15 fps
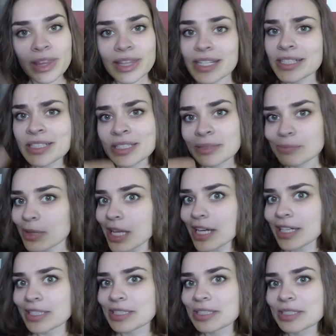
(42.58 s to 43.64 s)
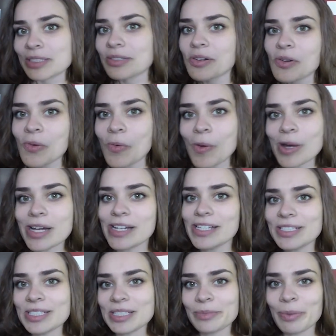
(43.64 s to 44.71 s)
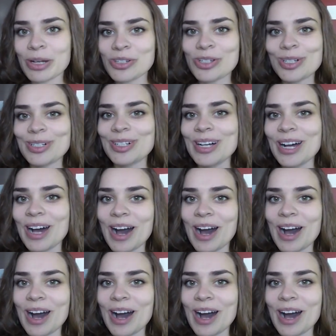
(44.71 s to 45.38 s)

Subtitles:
this place. Why is it special?